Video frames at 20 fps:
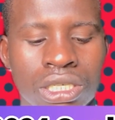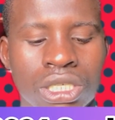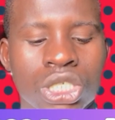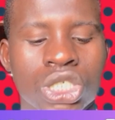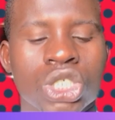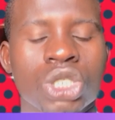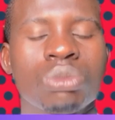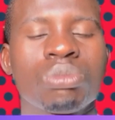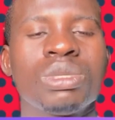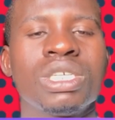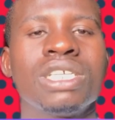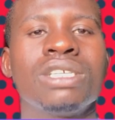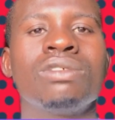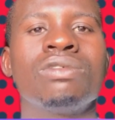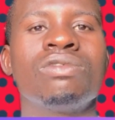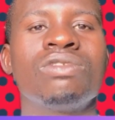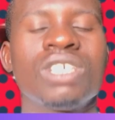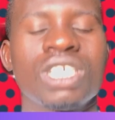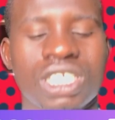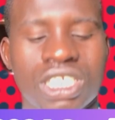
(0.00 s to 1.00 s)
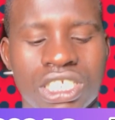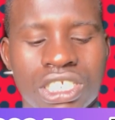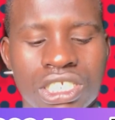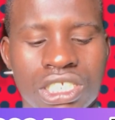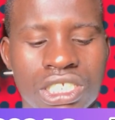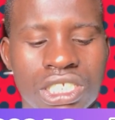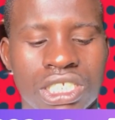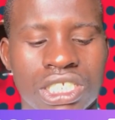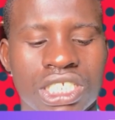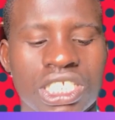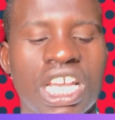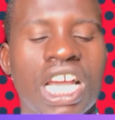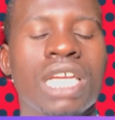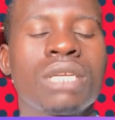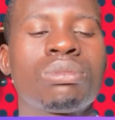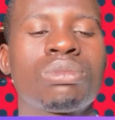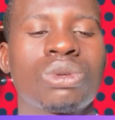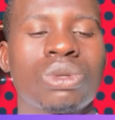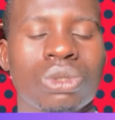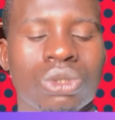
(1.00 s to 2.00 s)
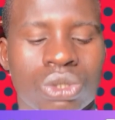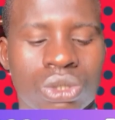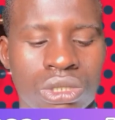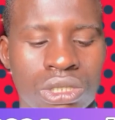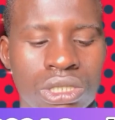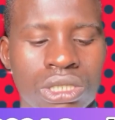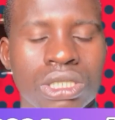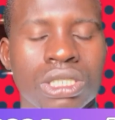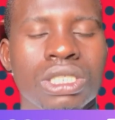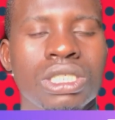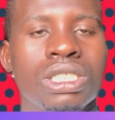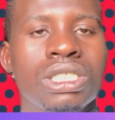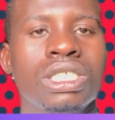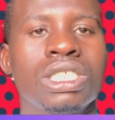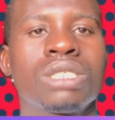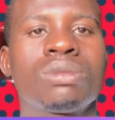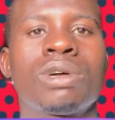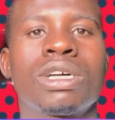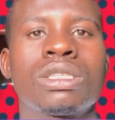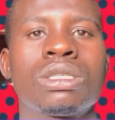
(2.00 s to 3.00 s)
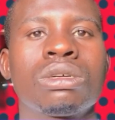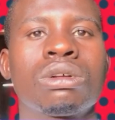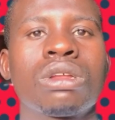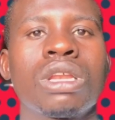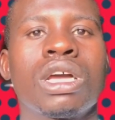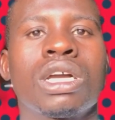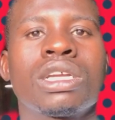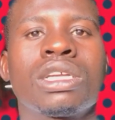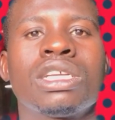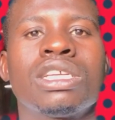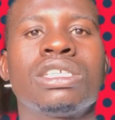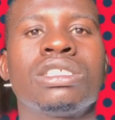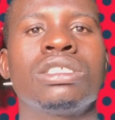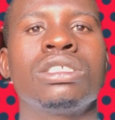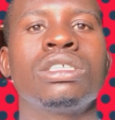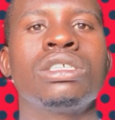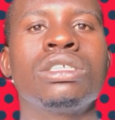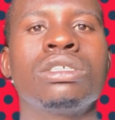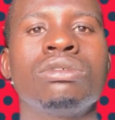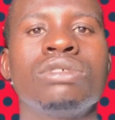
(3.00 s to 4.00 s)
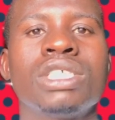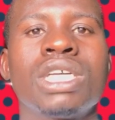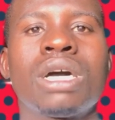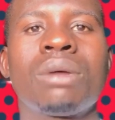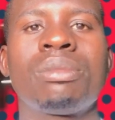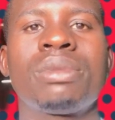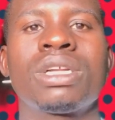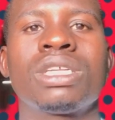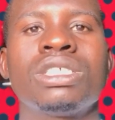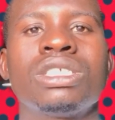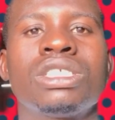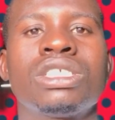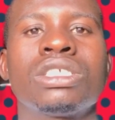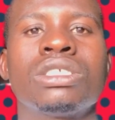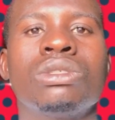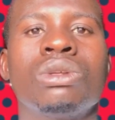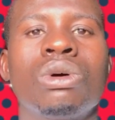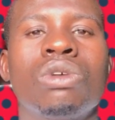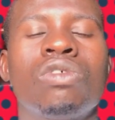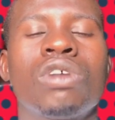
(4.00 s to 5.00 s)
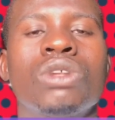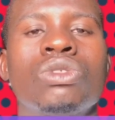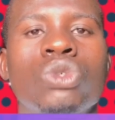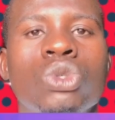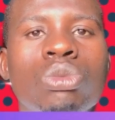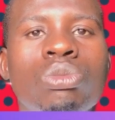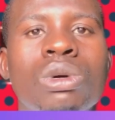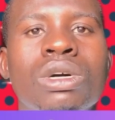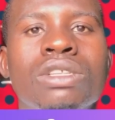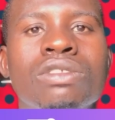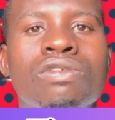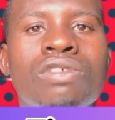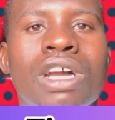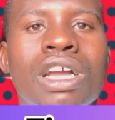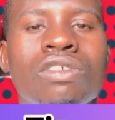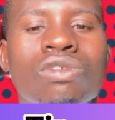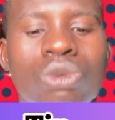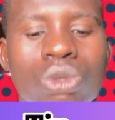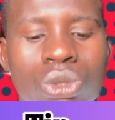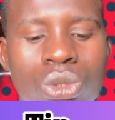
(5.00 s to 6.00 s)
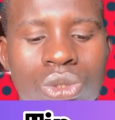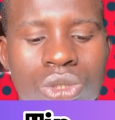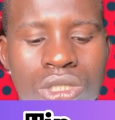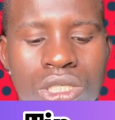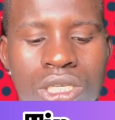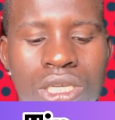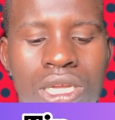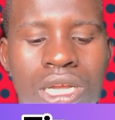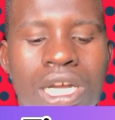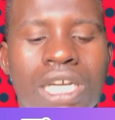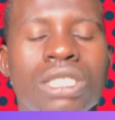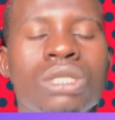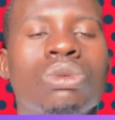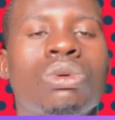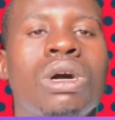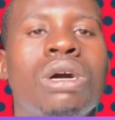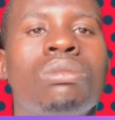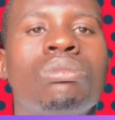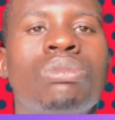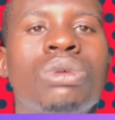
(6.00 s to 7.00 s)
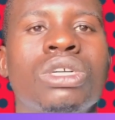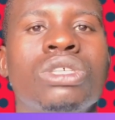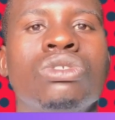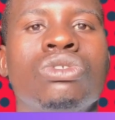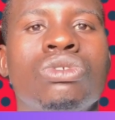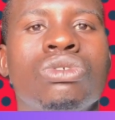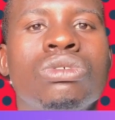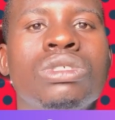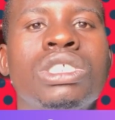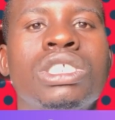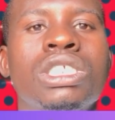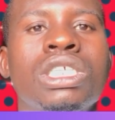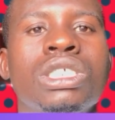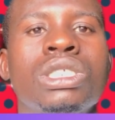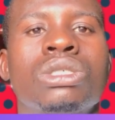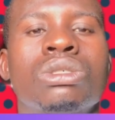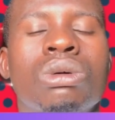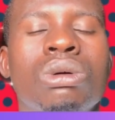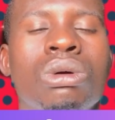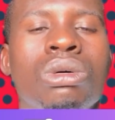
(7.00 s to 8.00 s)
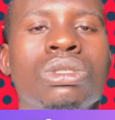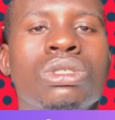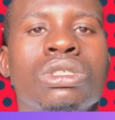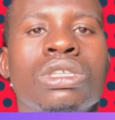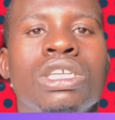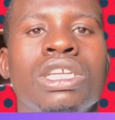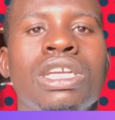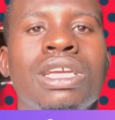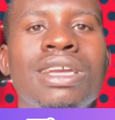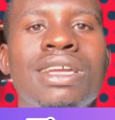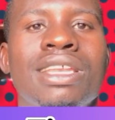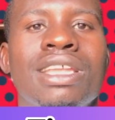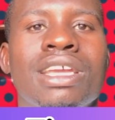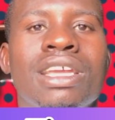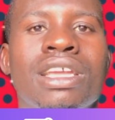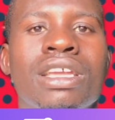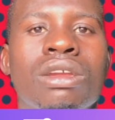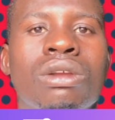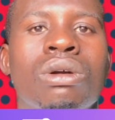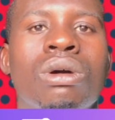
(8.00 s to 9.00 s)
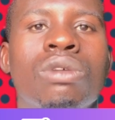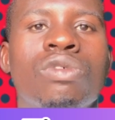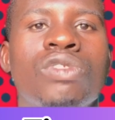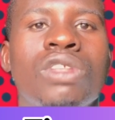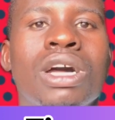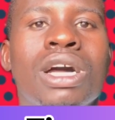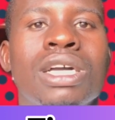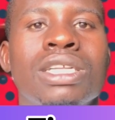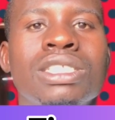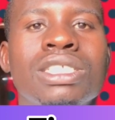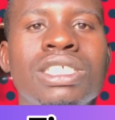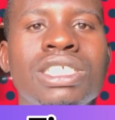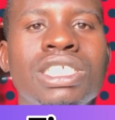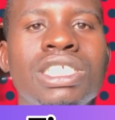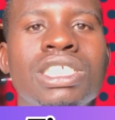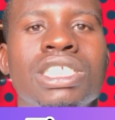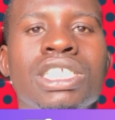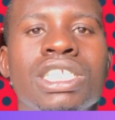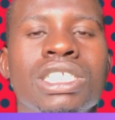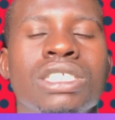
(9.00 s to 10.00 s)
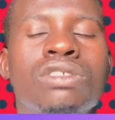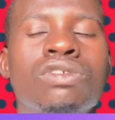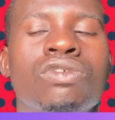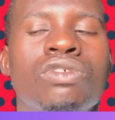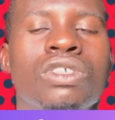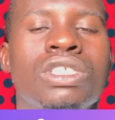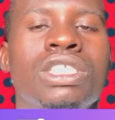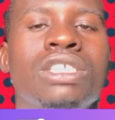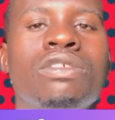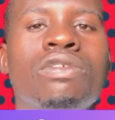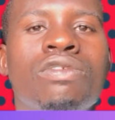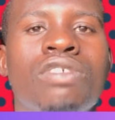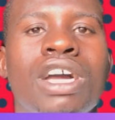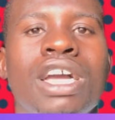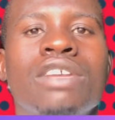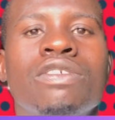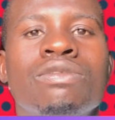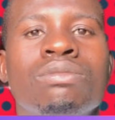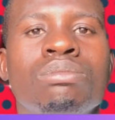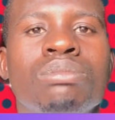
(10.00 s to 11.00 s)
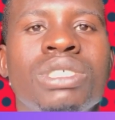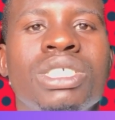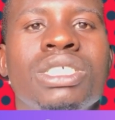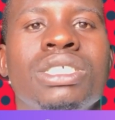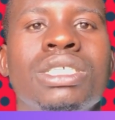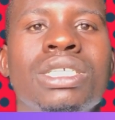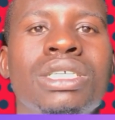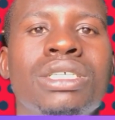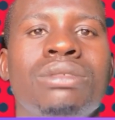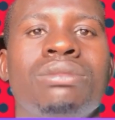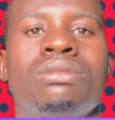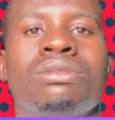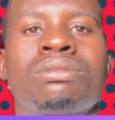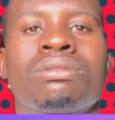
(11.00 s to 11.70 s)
Spain versus Cyprus. In this particular game, we are predicting over 2.5 goals at 1.26 us, and the kickoff time is 6:45 p.m.